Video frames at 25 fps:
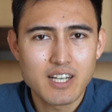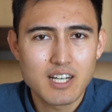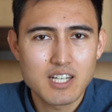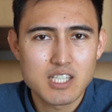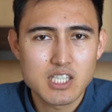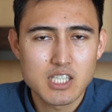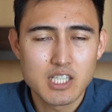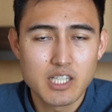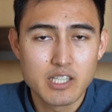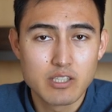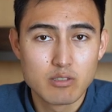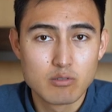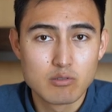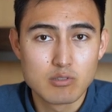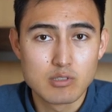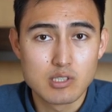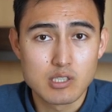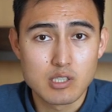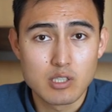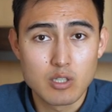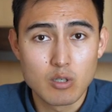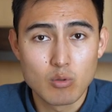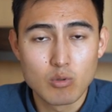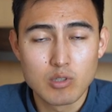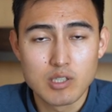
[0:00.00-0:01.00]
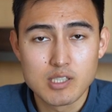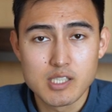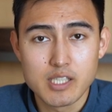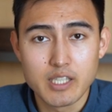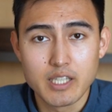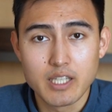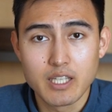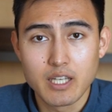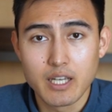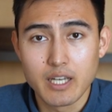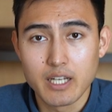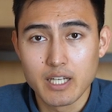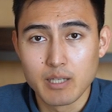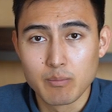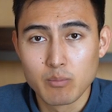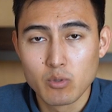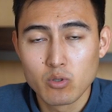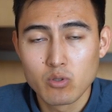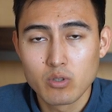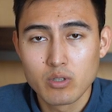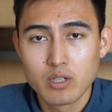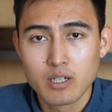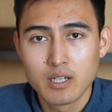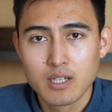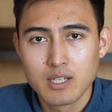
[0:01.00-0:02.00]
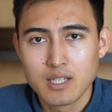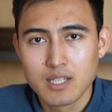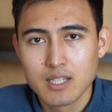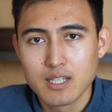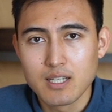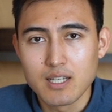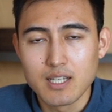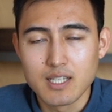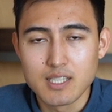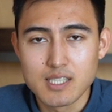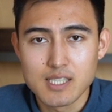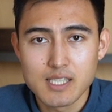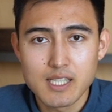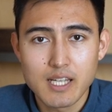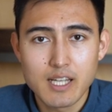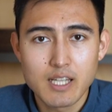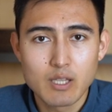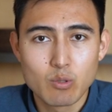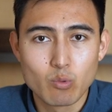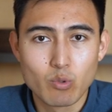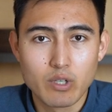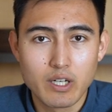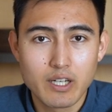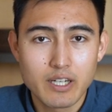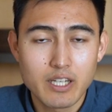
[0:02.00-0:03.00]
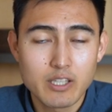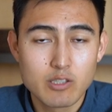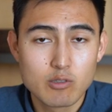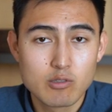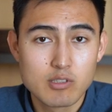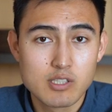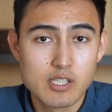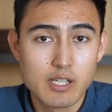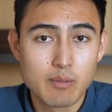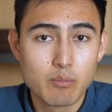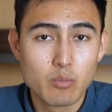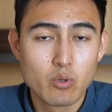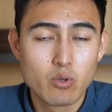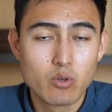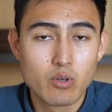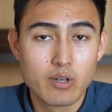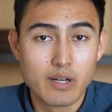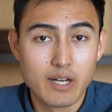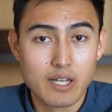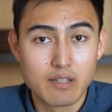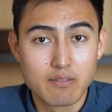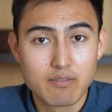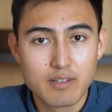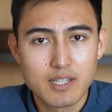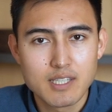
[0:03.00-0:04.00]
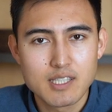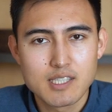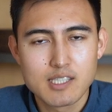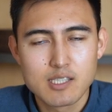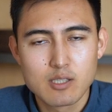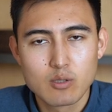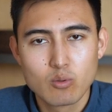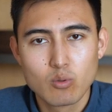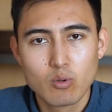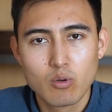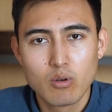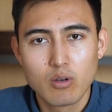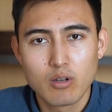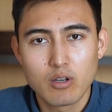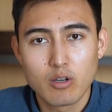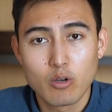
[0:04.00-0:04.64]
actually use Goal Seek anymore. Instead, we're gonna use a more advanced tool